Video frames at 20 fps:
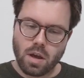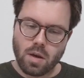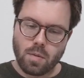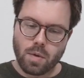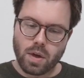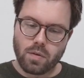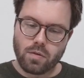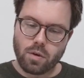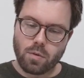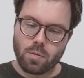
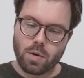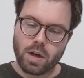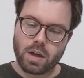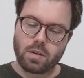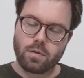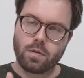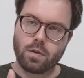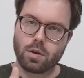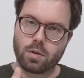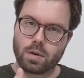But if you bring
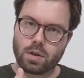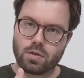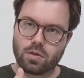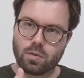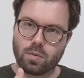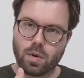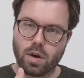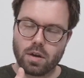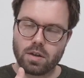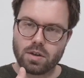it forward
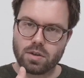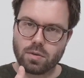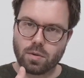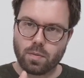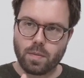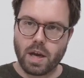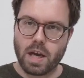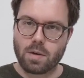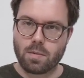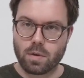too much or
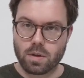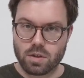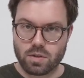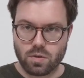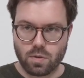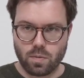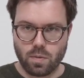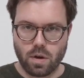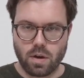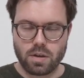backwards
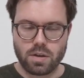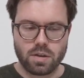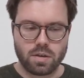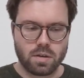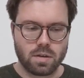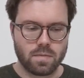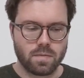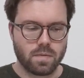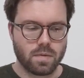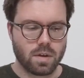too
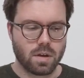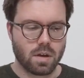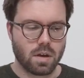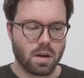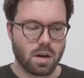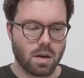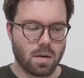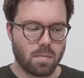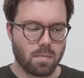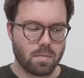much,
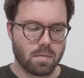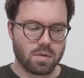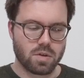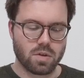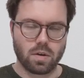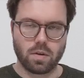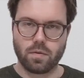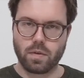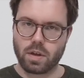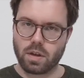
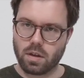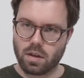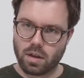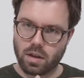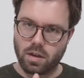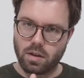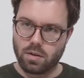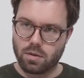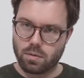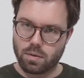sort of in
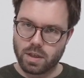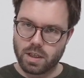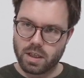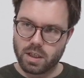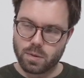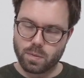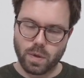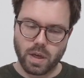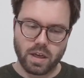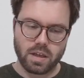the
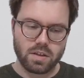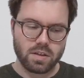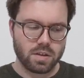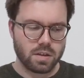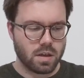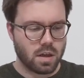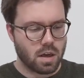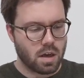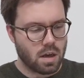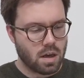3D space,
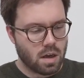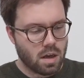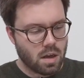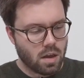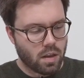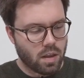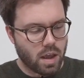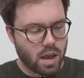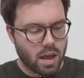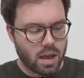
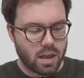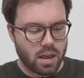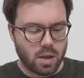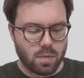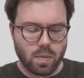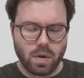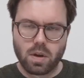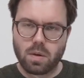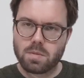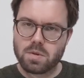then
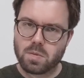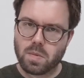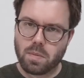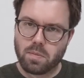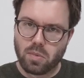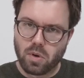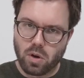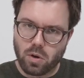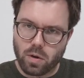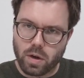it becomes a
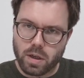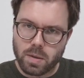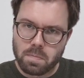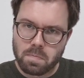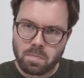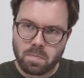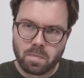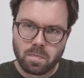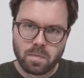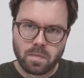bit blurry.
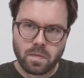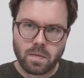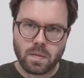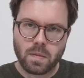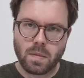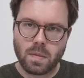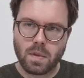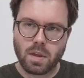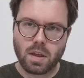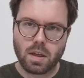
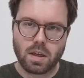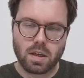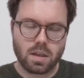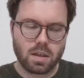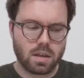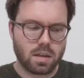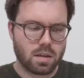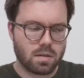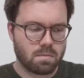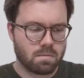
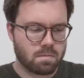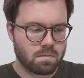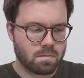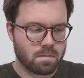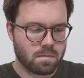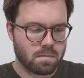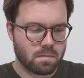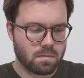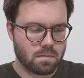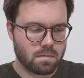And
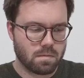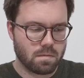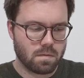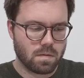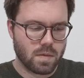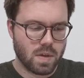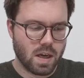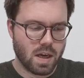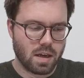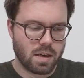
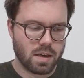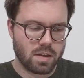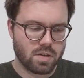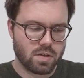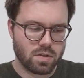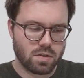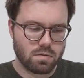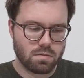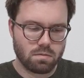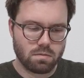yeah,
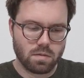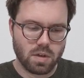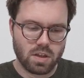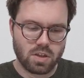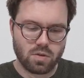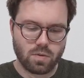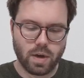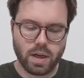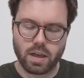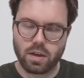
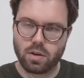that's quite